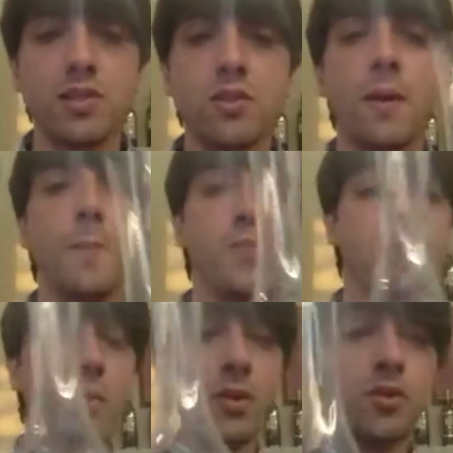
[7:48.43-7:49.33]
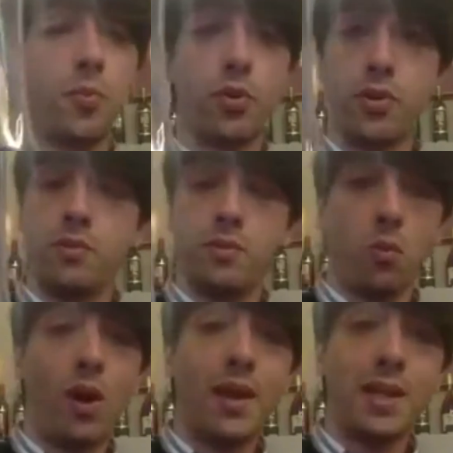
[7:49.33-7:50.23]
So you want to pour
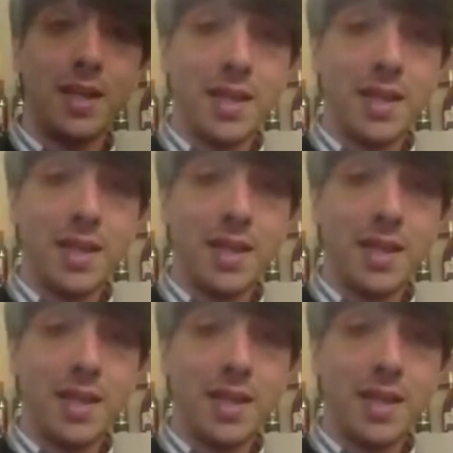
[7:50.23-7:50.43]
the wine